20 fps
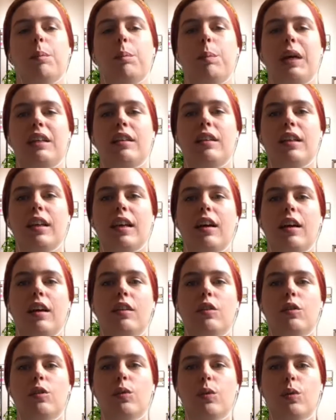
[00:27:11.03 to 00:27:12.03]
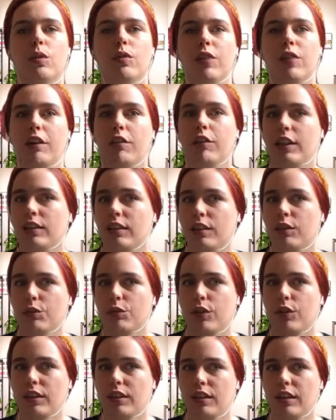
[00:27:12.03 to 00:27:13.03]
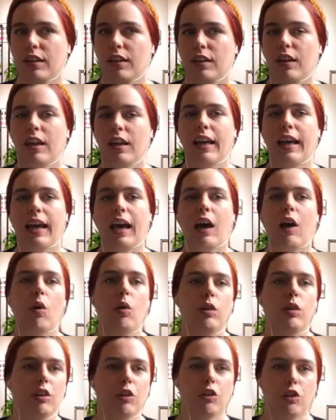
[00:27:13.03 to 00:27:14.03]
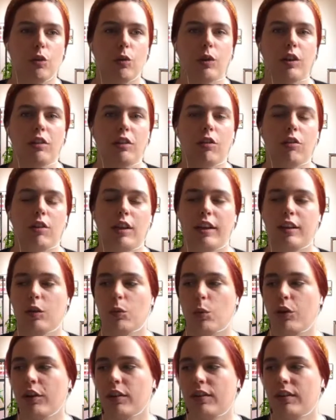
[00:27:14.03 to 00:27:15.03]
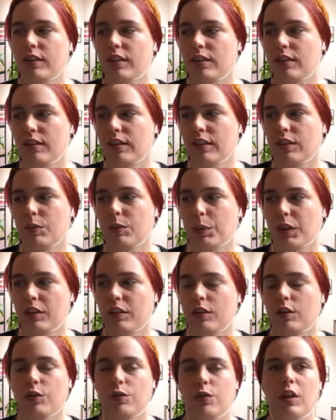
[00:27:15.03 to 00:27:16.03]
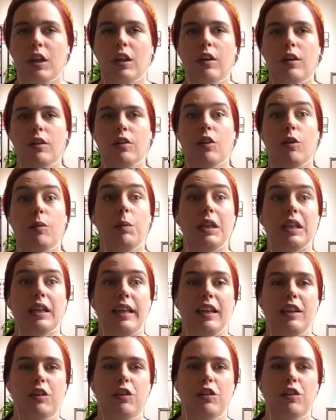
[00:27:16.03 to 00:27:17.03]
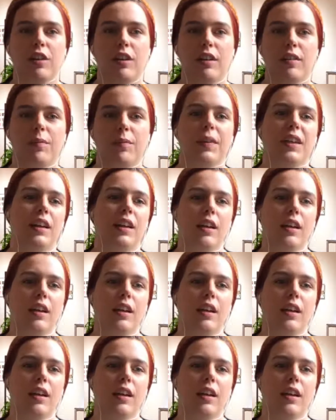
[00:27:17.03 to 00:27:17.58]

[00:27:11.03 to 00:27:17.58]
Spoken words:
But they are two very different in how they show it, or like where is this aspect of domination.